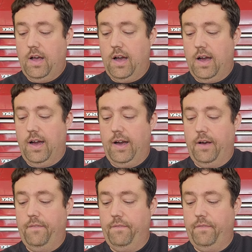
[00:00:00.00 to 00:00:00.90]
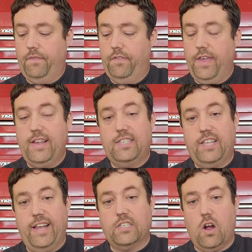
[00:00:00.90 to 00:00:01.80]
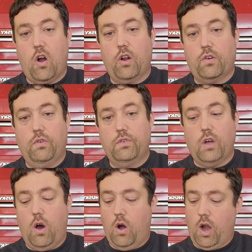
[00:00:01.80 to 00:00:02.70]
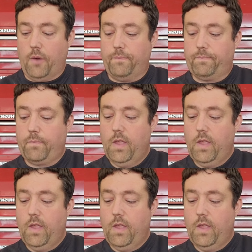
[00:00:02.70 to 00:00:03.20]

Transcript: Uh, these six articles are